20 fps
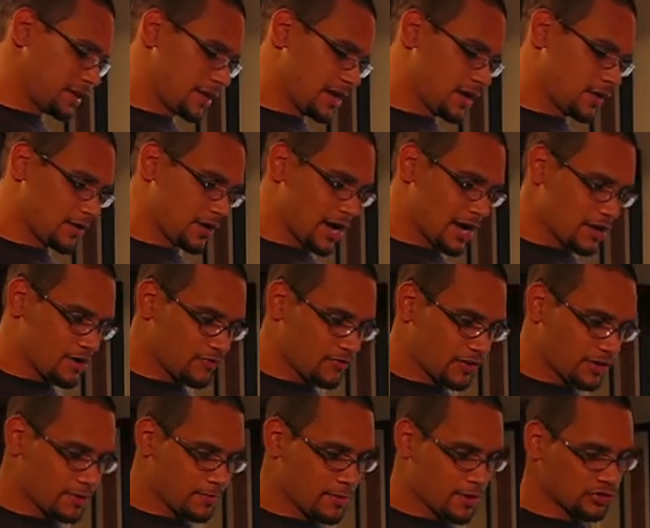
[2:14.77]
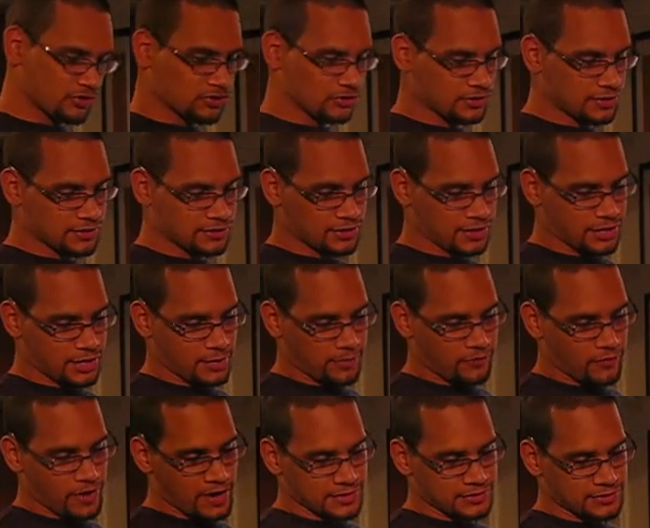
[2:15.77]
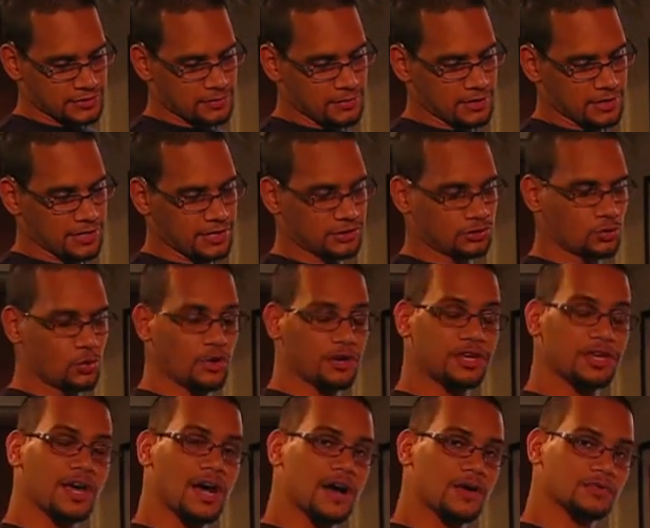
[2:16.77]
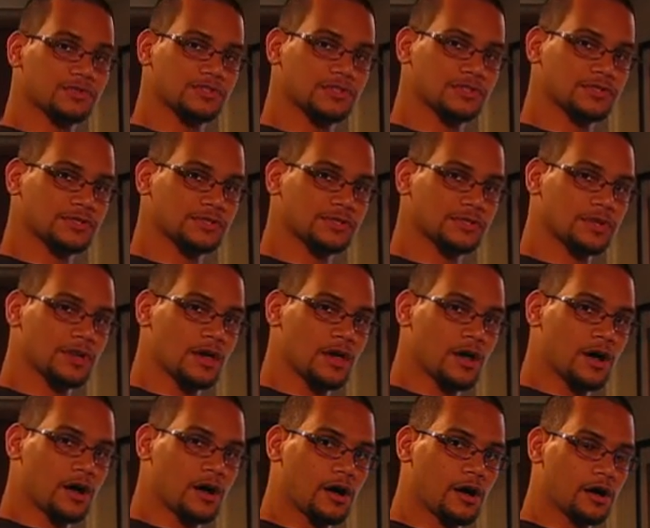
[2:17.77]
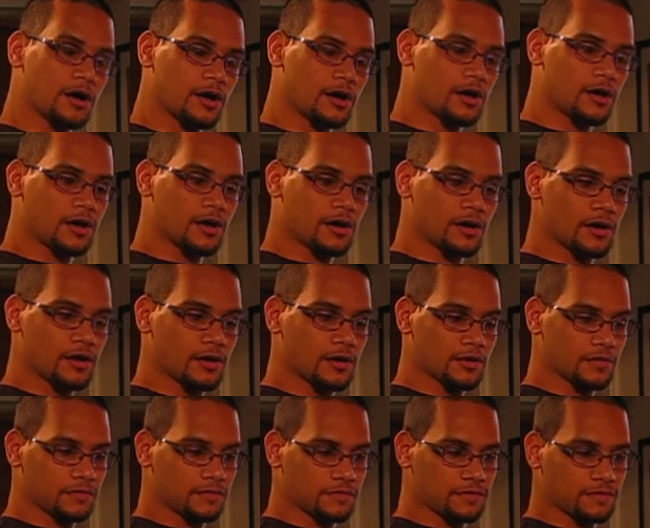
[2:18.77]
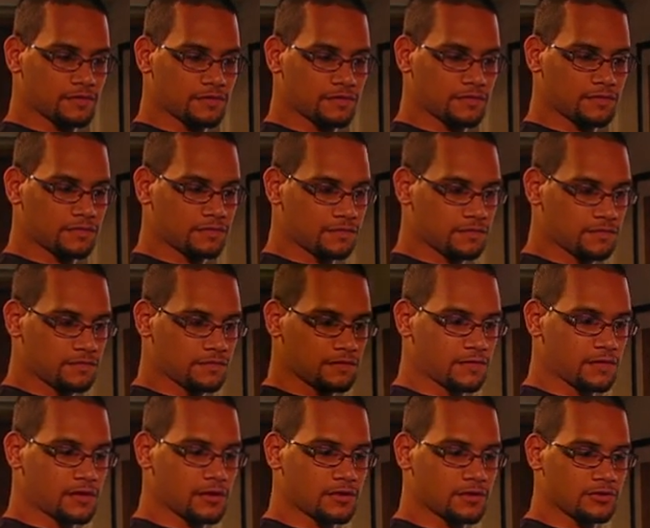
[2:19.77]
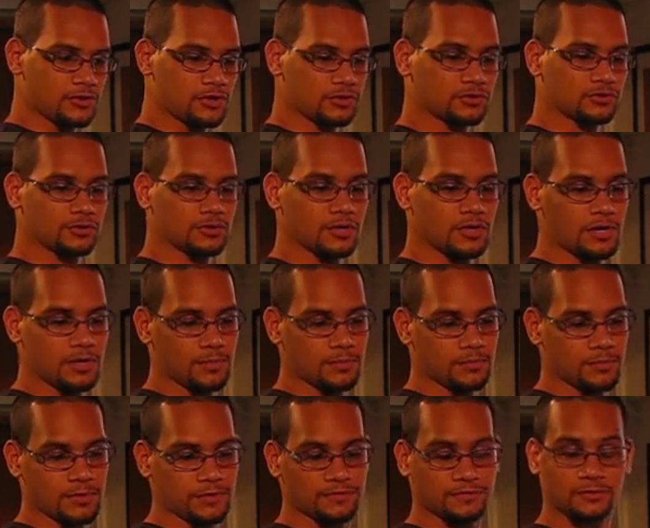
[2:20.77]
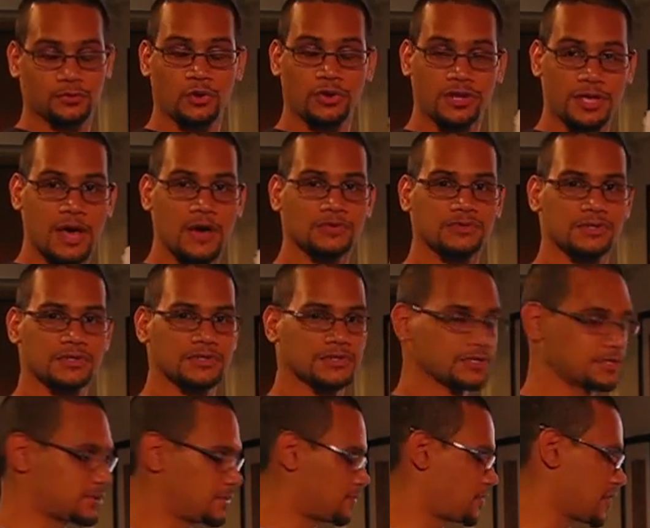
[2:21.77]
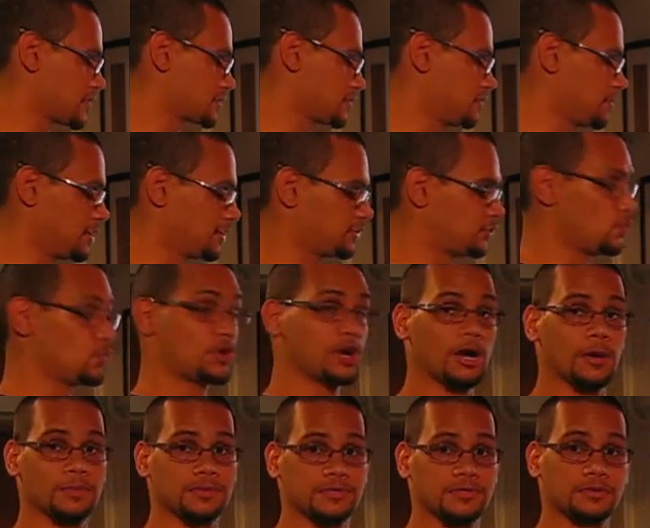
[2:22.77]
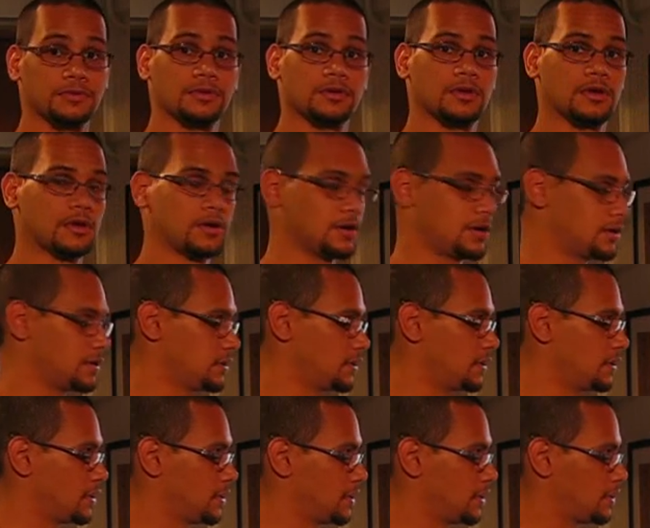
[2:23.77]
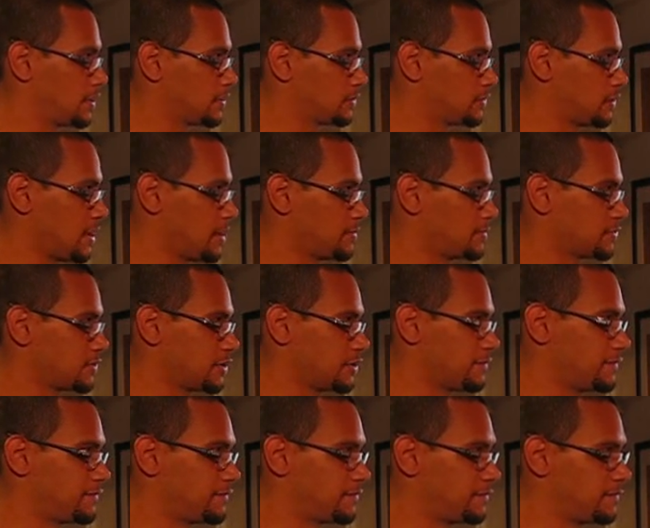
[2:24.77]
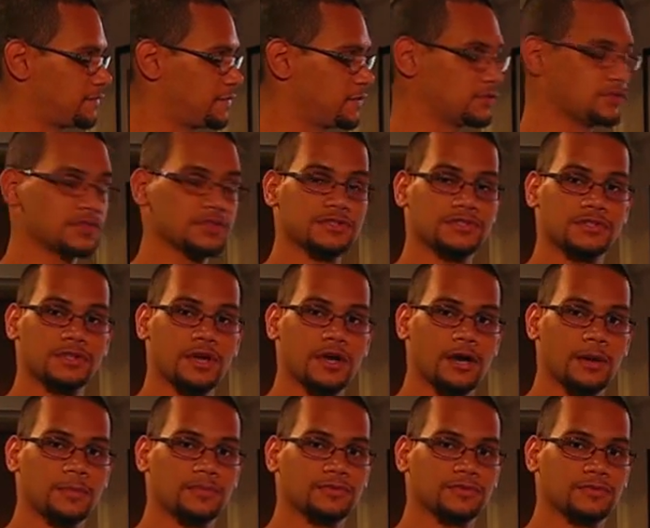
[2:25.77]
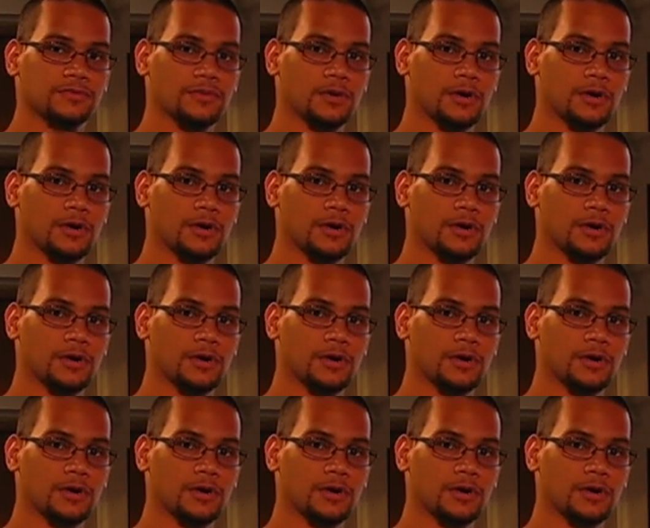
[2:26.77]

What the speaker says: Now, I already measured this, and approximately 20 ounces of 20 ounces is approximately 2 cups. Alright? So, I'm just going to fill this up